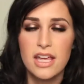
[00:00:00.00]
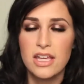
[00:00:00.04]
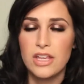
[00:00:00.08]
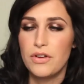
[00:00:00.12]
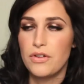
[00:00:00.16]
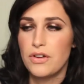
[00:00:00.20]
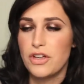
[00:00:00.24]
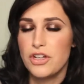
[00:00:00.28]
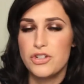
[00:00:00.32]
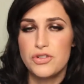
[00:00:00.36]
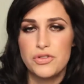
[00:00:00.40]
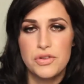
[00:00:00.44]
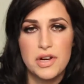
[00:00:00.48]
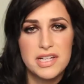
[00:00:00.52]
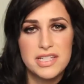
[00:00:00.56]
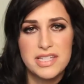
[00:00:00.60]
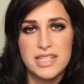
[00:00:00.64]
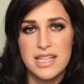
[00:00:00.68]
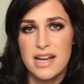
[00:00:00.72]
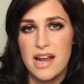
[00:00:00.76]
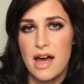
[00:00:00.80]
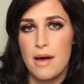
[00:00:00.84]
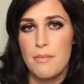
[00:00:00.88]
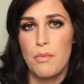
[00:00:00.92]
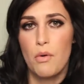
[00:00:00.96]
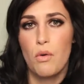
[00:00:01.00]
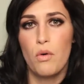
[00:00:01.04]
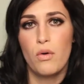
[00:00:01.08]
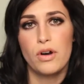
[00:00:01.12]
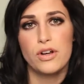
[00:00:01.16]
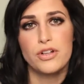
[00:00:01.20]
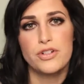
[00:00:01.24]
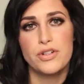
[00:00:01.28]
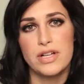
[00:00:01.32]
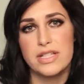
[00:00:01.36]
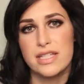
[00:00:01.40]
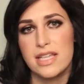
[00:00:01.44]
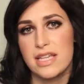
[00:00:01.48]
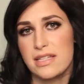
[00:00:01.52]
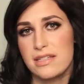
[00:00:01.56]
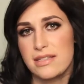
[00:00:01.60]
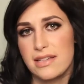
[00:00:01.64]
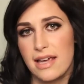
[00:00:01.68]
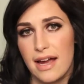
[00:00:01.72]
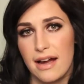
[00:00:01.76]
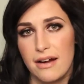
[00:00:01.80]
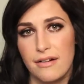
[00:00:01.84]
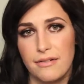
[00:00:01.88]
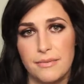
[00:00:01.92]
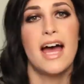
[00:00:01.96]
You can dress it up or dress it
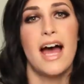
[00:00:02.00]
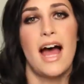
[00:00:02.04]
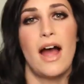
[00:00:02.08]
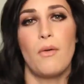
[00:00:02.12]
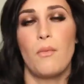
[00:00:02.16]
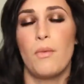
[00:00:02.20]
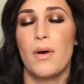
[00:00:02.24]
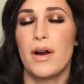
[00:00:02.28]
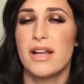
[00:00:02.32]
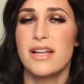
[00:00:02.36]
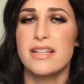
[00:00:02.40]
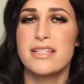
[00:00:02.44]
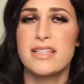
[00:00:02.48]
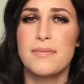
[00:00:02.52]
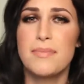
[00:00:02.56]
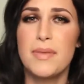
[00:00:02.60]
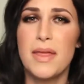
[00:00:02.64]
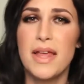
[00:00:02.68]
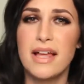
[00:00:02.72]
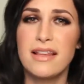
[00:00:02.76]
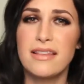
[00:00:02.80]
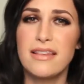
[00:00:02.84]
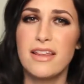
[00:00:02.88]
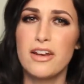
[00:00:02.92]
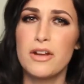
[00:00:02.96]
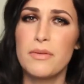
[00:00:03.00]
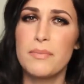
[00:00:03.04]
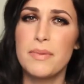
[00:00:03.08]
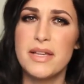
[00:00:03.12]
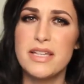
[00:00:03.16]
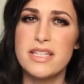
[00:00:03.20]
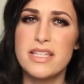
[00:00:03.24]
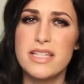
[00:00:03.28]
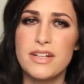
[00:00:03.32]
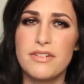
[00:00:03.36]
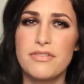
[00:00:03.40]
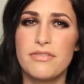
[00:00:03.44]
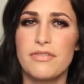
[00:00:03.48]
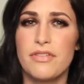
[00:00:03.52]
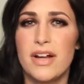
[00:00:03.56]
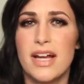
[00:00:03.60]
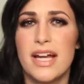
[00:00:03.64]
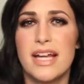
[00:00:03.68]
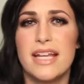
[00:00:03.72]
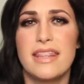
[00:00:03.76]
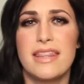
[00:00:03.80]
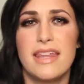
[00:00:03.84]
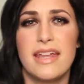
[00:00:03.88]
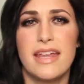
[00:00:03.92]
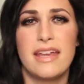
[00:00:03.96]
down. I wanted something a little bit
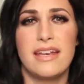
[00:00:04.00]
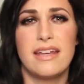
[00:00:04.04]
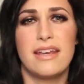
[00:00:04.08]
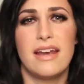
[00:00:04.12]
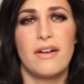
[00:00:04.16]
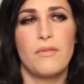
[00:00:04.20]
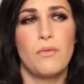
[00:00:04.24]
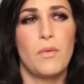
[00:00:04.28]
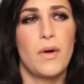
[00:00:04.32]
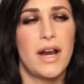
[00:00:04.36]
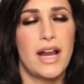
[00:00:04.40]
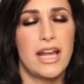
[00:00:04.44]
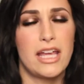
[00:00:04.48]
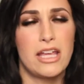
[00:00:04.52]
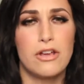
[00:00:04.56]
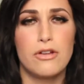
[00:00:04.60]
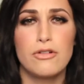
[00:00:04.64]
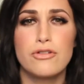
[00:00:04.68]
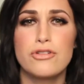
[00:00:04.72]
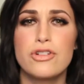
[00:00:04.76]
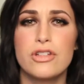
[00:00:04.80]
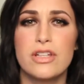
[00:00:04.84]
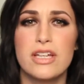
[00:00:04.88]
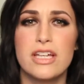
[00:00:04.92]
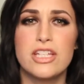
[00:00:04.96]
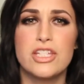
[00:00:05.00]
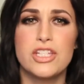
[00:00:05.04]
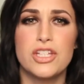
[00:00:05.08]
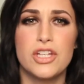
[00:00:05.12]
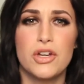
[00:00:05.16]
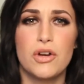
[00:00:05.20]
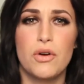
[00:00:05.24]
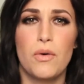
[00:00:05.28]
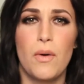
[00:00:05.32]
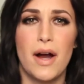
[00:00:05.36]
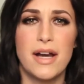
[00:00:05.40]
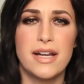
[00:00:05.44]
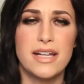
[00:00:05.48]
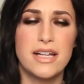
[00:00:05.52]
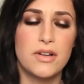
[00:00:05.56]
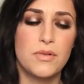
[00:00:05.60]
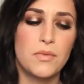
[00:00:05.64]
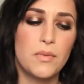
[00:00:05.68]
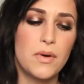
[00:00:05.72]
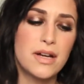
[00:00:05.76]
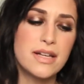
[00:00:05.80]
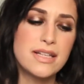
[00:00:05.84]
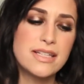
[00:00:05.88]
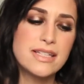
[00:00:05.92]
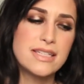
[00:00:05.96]
different than what I usually do. I didn't
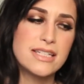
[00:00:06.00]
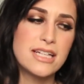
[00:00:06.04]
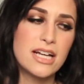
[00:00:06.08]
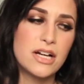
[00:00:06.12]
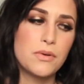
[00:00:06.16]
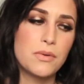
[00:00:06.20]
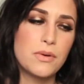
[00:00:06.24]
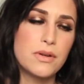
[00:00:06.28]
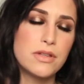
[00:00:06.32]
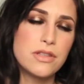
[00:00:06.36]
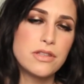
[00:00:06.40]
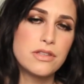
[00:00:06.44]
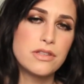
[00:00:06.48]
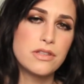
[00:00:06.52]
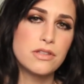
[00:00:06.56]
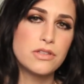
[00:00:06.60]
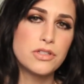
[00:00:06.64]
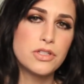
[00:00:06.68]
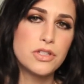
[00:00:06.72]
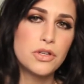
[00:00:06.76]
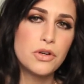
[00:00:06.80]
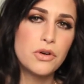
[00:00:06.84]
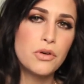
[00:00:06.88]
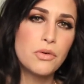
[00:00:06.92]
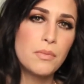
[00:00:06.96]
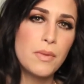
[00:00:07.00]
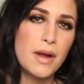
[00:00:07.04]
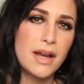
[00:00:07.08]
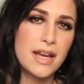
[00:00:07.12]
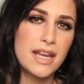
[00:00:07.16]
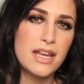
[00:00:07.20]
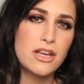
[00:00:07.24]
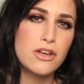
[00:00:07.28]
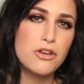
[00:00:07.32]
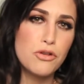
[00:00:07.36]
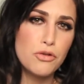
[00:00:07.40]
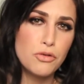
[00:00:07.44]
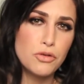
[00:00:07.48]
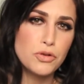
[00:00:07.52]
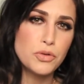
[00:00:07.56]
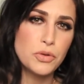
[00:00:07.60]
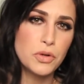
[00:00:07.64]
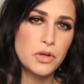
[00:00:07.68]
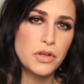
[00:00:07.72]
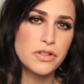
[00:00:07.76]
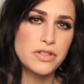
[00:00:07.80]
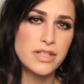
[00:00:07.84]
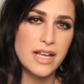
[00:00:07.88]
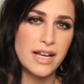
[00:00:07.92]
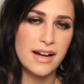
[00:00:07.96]
want to stick with too many
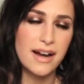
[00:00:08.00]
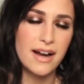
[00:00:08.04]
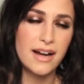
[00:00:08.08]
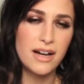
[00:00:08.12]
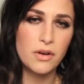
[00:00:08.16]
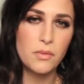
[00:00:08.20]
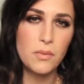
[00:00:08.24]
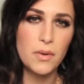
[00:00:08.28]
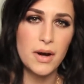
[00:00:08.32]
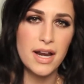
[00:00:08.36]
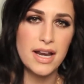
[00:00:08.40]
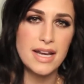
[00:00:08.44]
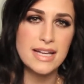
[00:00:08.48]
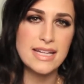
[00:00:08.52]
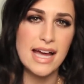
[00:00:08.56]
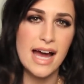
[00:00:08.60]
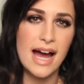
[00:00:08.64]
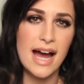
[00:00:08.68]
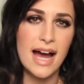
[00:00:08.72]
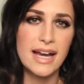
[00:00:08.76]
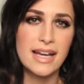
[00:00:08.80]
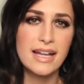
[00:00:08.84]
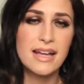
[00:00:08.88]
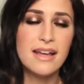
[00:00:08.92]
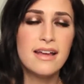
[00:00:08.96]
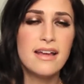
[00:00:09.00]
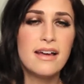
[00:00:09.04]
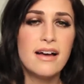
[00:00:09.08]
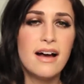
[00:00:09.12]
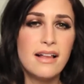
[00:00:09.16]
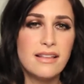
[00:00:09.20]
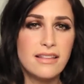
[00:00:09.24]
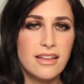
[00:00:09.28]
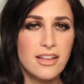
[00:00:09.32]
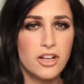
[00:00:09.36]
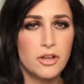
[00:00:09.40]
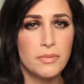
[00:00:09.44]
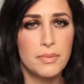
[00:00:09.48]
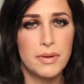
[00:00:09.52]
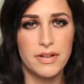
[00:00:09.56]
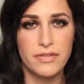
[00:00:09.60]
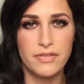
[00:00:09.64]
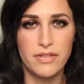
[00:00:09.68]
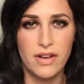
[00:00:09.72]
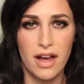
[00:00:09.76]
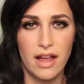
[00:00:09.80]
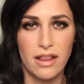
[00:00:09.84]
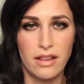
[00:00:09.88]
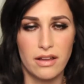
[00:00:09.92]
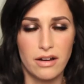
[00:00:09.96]
neutrals. I kind of wanted to add a little bit of
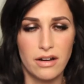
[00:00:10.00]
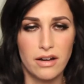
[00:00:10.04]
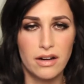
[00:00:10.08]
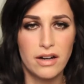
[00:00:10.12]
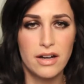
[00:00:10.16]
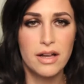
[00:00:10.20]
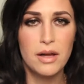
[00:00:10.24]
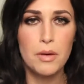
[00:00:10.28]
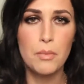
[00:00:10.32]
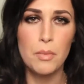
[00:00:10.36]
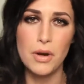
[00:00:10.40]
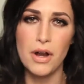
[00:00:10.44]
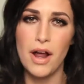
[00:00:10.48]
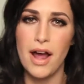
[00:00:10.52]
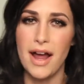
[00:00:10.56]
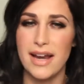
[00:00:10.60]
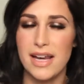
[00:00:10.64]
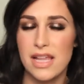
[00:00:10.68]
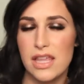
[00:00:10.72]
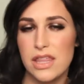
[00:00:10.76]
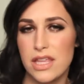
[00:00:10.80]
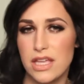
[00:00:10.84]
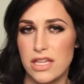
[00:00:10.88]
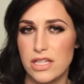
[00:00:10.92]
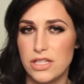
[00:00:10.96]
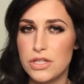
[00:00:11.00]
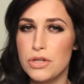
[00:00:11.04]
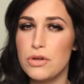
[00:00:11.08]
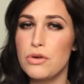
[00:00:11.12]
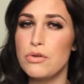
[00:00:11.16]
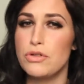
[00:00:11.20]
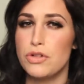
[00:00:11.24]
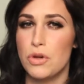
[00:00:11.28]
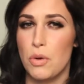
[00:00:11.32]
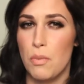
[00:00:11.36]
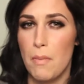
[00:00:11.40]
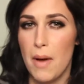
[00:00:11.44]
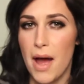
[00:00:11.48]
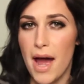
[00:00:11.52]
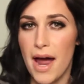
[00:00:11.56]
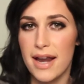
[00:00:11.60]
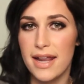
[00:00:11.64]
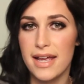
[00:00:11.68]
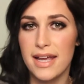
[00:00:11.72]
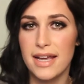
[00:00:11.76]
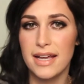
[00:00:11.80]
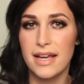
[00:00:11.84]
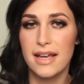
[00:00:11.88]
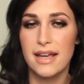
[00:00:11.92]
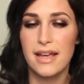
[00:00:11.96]
color, but not anything too
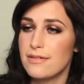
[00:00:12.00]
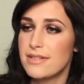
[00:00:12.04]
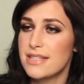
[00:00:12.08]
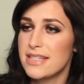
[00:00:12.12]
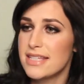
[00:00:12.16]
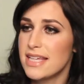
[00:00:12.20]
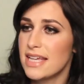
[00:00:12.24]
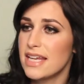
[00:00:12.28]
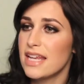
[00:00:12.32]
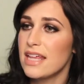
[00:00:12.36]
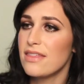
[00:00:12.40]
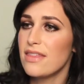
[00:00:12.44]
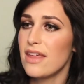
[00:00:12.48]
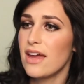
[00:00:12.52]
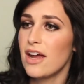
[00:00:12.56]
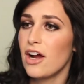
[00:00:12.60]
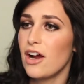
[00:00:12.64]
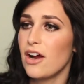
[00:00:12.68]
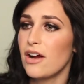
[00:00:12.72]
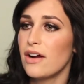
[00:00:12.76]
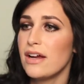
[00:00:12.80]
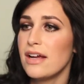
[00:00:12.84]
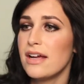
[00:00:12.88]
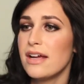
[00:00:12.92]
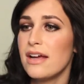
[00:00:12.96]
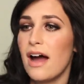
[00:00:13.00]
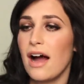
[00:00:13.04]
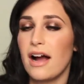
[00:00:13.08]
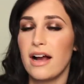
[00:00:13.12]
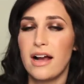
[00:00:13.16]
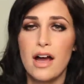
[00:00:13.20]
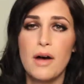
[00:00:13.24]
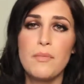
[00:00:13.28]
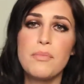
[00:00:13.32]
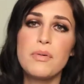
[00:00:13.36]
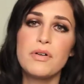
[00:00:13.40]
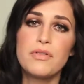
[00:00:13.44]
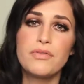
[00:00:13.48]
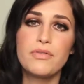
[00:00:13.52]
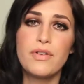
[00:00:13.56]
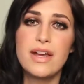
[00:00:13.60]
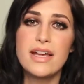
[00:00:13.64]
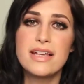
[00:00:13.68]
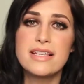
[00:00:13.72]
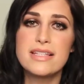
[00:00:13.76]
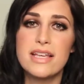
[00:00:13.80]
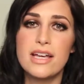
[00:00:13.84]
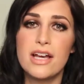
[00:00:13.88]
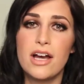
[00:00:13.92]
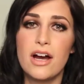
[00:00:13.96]
dramatic. I was sitting there a couple of
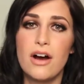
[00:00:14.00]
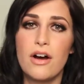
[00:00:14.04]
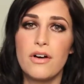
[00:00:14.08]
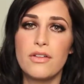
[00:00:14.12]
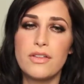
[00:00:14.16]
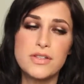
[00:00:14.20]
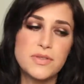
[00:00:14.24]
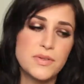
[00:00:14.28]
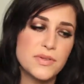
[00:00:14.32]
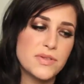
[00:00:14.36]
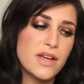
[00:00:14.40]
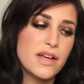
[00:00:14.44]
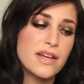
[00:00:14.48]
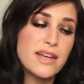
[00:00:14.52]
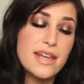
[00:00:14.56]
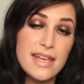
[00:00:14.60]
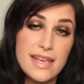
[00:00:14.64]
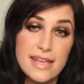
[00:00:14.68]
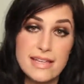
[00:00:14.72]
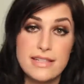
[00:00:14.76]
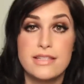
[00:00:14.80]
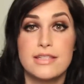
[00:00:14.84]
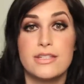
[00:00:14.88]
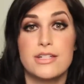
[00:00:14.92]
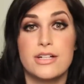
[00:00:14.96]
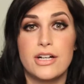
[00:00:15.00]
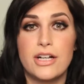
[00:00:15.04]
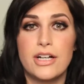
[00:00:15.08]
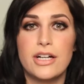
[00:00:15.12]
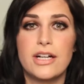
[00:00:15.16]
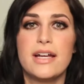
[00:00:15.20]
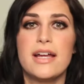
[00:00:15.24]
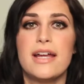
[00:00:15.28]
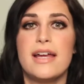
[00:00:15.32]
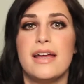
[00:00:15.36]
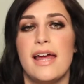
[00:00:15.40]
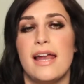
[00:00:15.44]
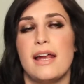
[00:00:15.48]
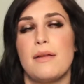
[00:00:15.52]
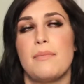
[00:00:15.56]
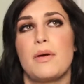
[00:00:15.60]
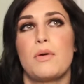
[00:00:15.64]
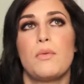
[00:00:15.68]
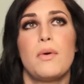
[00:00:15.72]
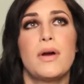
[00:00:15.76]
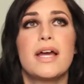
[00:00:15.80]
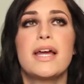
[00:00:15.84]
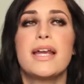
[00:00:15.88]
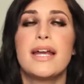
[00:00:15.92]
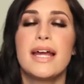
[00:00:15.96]
weeks ago, this was on Easter, and I'm like,
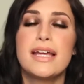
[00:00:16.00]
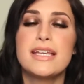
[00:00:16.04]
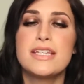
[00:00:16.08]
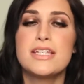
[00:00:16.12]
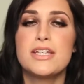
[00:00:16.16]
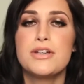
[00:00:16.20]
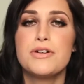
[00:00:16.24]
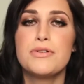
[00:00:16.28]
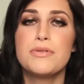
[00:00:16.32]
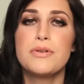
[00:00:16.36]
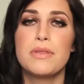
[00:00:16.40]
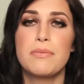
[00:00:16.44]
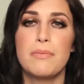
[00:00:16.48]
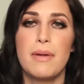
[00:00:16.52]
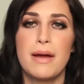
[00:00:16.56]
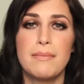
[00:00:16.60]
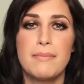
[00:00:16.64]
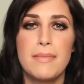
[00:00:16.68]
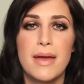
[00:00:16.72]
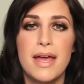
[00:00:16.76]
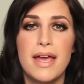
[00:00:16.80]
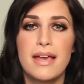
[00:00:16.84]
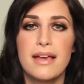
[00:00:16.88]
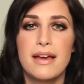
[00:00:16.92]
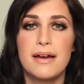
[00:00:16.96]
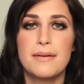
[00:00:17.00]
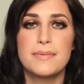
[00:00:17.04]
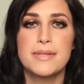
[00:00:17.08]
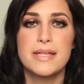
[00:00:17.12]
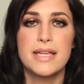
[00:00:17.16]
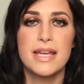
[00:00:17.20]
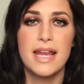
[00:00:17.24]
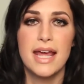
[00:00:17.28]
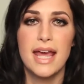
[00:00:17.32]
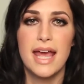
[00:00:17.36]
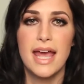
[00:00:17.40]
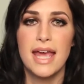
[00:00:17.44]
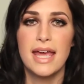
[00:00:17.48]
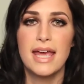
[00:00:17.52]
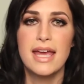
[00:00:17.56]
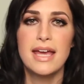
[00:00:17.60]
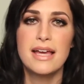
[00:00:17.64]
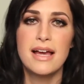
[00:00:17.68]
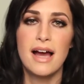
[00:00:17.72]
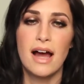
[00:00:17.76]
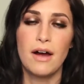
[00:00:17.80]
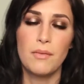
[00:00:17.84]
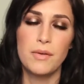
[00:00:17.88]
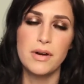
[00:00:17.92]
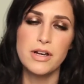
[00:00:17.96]
what can I do with my makeup today?
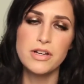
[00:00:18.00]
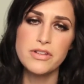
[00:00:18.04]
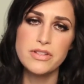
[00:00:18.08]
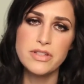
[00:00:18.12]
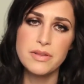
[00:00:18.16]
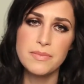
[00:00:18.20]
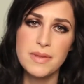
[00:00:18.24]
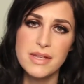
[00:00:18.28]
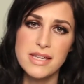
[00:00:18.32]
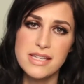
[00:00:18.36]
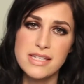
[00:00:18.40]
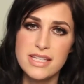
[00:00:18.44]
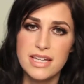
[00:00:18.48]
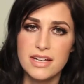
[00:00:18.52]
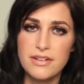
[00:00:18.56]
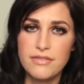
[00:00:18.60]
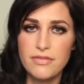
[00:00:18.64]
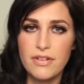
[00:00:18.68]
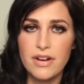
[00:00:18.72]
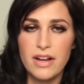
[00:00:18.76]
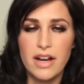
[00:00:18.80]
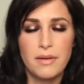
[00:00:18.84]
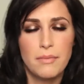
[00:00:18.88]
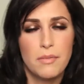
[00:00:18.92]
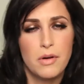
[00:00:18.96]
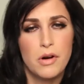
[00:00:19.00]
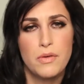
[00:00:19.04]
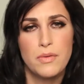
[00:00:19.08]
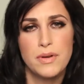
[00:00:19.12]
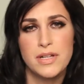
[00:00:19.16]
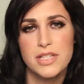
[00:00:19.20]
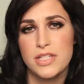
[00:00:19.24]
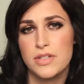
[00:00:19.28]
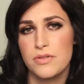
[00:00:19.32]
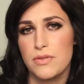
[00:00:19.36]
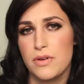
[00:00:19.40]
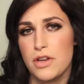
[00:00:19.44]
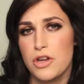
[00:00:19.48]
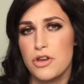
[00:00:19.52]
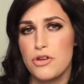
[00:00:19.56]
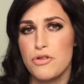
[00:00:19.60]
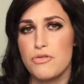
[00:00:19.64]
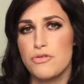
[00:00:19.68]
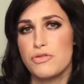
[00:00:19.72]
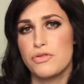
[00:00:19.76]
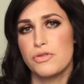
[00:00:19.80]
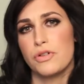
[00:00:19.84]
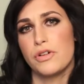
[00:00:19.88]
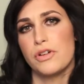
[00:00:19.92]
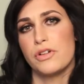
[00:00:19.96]
I want to do something different. I'm always doing
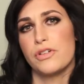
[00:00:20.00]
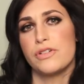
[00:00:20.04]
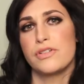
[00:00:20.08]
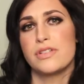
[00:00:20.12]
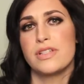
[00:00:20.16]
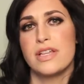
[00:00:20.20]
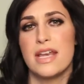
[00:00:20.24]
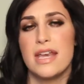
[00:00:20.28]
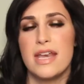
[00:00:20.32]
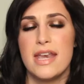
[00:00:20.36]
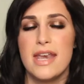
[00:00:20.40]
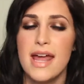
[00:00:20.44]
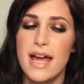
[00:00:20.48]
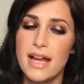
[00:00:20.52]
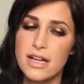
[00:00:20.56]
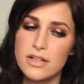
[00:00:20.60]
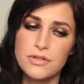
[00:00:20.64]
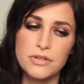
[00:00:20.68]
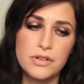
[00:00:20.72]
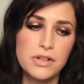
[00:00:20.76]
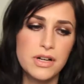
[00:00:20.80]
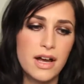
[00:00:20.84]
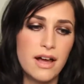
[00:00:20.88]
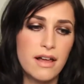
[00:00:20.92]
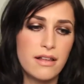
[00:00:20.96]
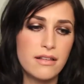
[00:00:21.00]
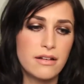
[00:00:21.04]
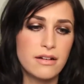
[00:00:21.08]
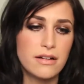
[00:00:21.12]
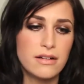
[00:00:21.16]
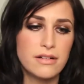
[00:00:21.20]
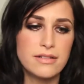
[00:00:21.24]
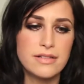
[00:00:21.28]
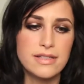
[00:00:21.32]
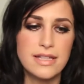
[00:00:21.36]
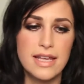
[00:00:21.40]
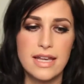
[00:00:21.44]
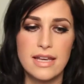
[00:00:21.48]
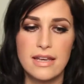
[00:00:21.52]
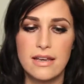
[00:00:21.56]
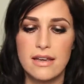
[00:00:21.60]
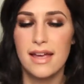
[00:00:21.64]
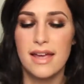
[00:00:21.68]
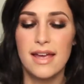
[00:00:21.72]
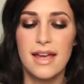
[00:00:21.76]
neutrals and natural colors, and